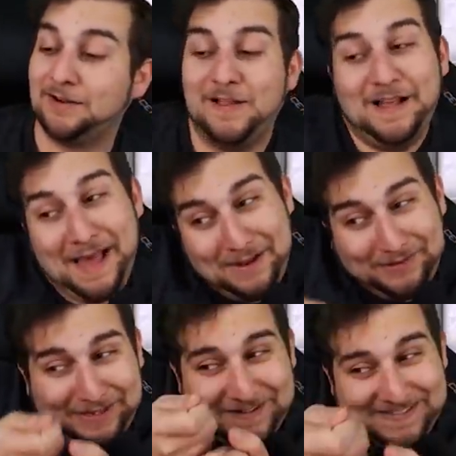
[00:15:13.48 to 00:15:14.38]
They're like,
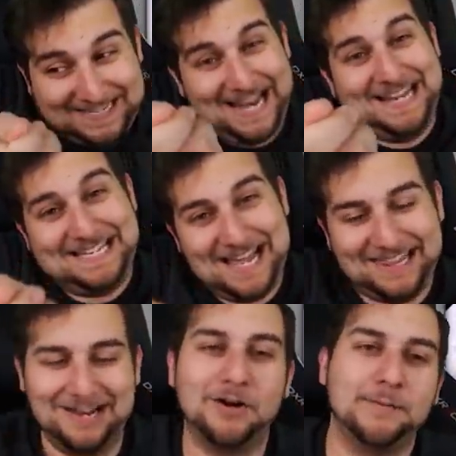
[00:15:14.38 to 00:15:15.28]
i want like you to sign a
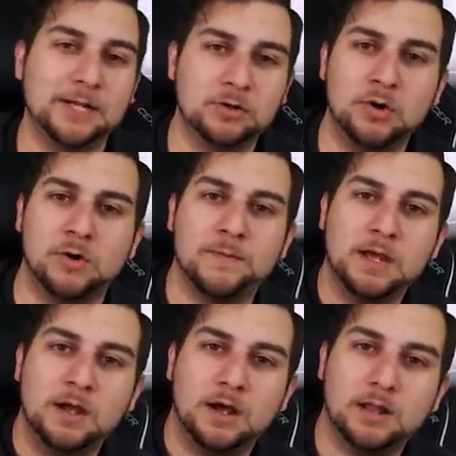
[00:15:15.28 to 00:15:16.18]
death note. And I'm like,
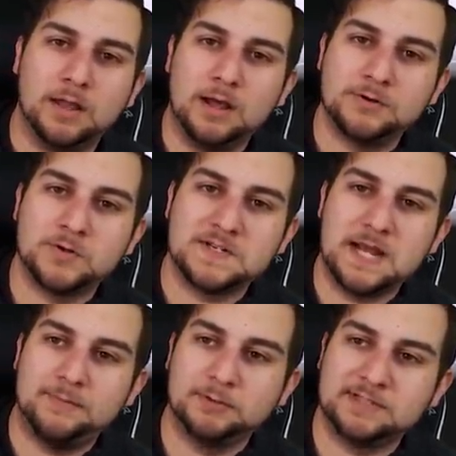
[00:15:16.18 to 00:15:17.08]
cool. Alejandro
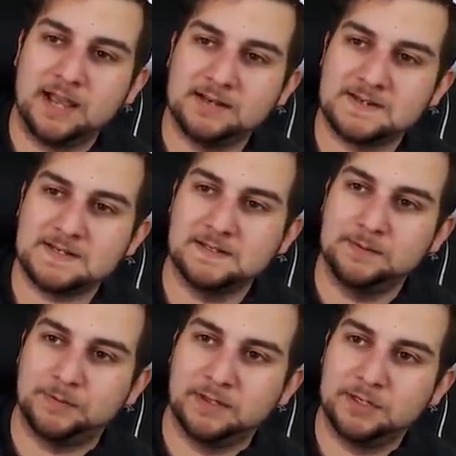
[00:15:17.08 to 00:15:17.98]
Saab will die in his
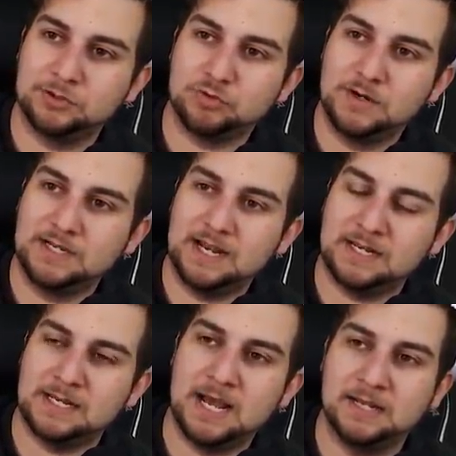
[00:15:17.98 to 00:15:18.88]
sleep in the year
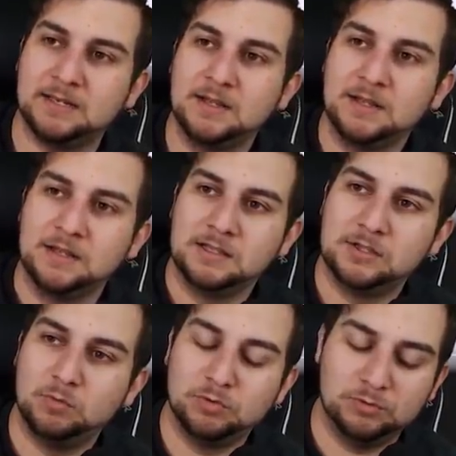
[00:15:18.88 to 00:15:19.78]
2099.
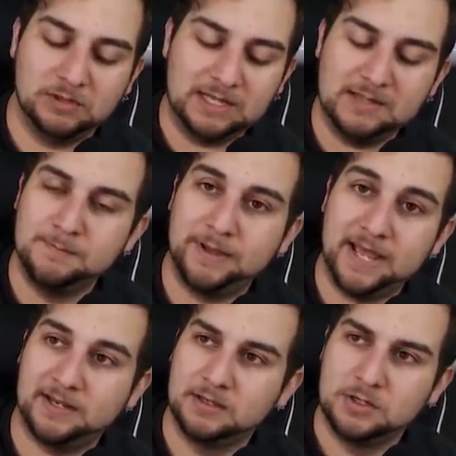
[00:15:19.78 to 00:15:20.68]
He will lay
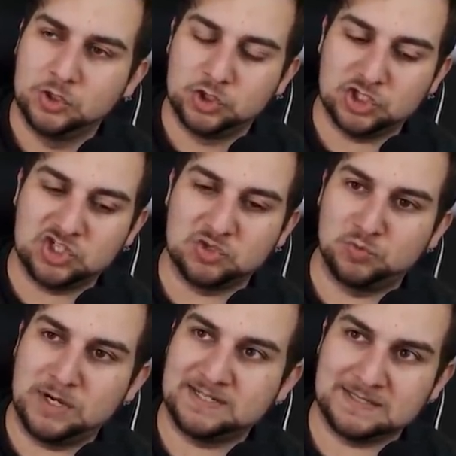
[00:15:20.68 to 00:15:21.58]
in bed,
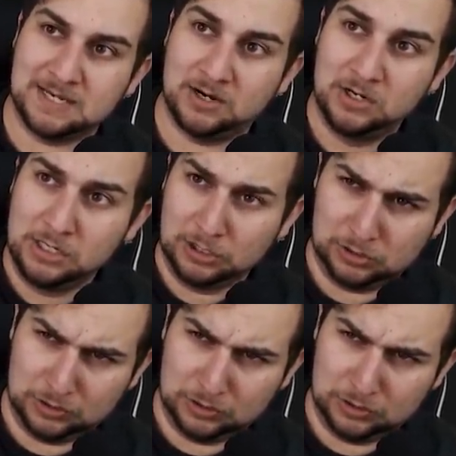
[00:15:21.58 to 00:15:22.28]
just rest there,